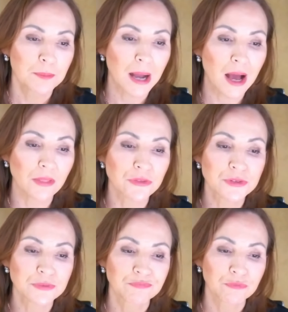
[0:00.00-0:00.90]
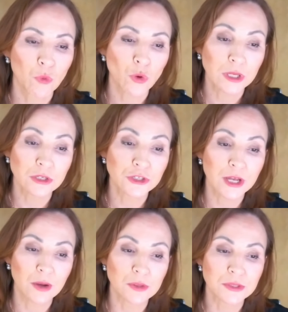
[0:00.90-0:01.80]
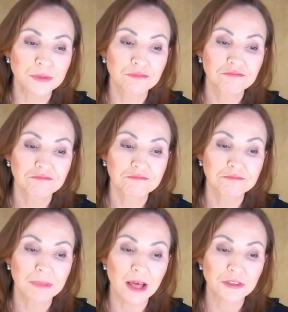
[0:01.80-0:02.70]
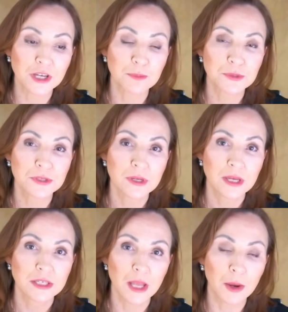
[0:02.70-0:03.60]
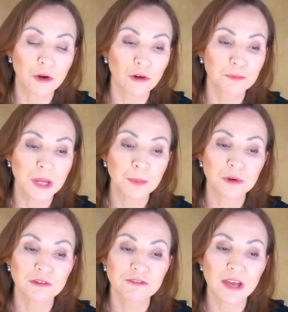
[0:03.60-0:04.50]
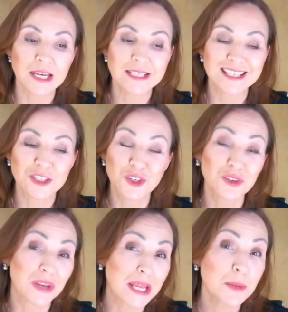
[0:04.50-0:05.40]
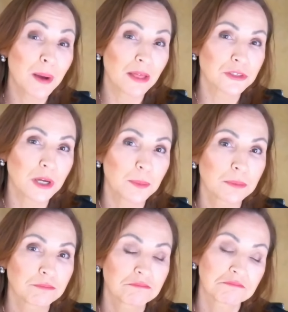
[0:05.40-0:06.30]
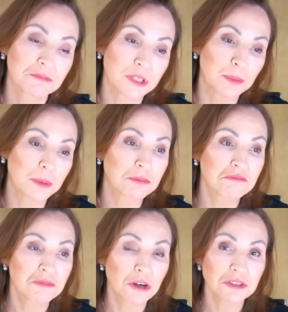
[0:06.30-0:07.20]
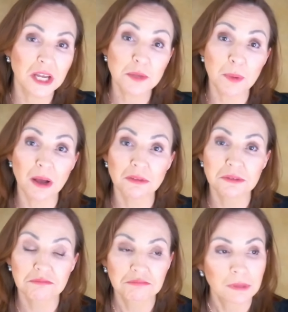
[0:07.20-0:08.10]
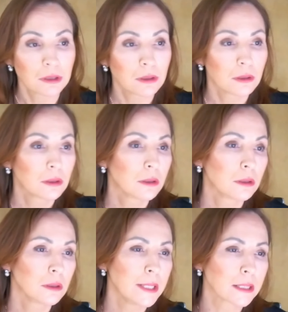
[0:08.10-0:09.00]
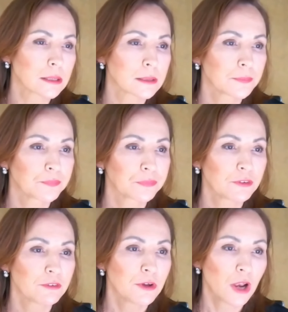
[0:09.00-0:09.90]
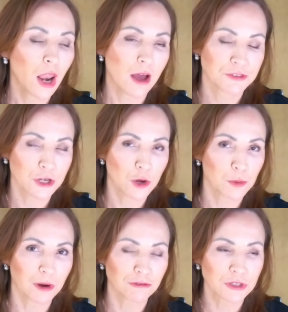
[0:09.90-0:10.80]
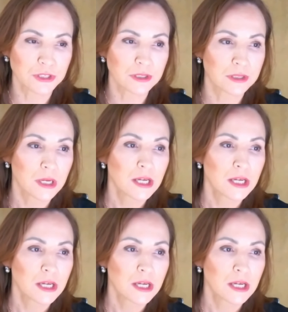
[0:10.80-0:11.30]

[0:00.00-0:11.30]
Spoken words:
Baths, walk-in showers, bathtubs, number of vanities. Do you need a bathtub? Some people don't take baths. Next, lifestyle preferences.